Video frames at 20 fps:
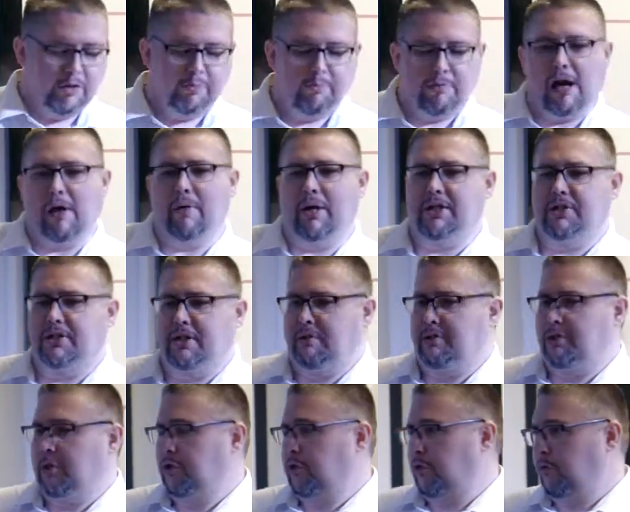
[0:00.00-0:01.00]
his prowess, he
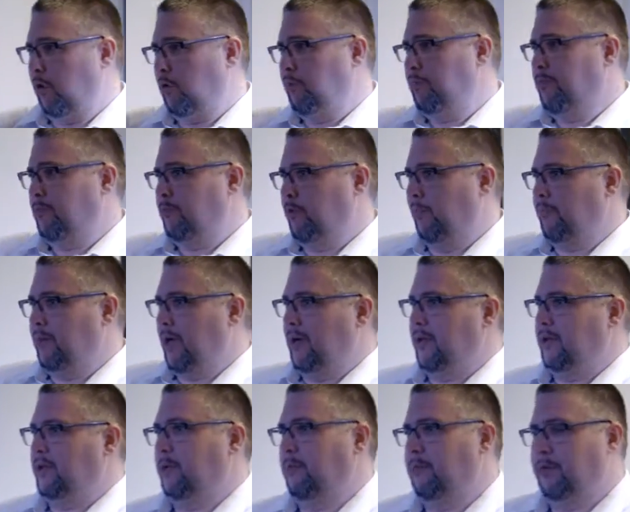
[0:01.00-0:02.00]
just dropped
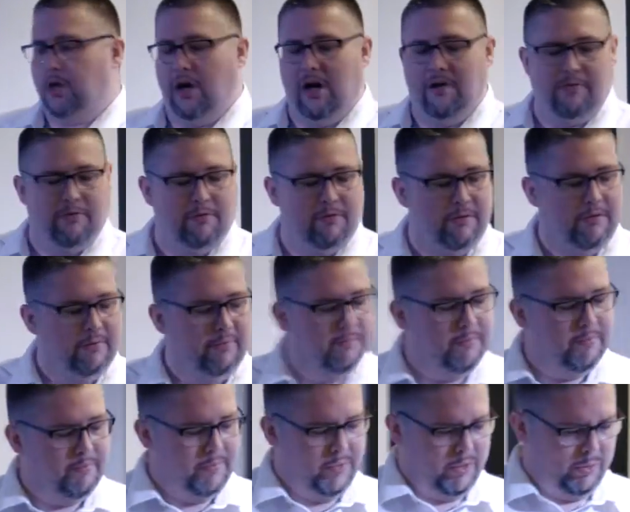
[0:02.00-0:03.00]
down into Java
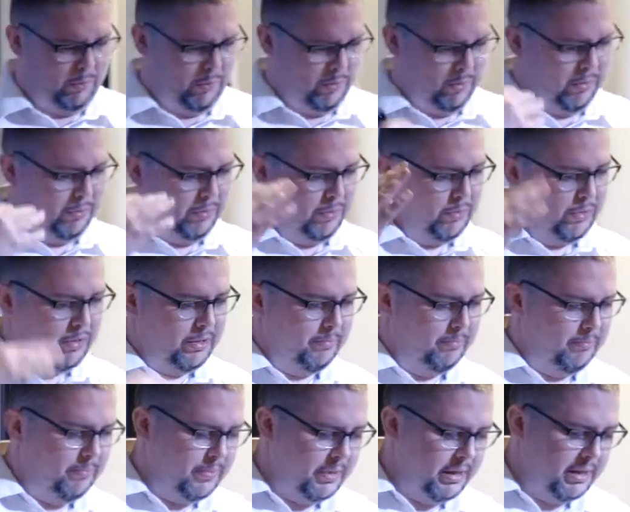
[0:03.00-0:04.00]
and using a
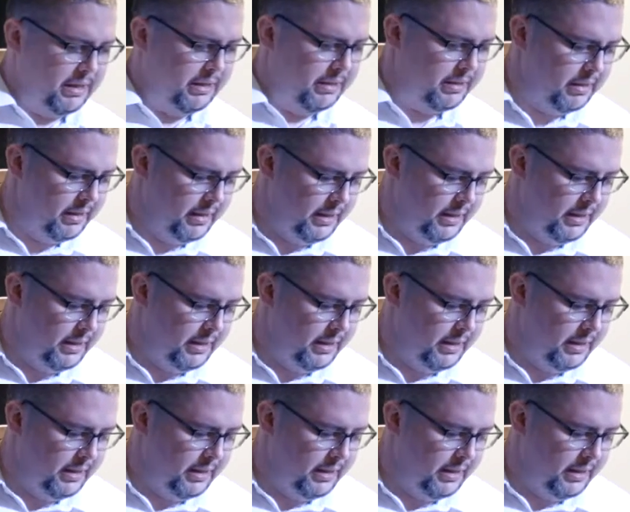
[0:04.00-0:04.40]
uh,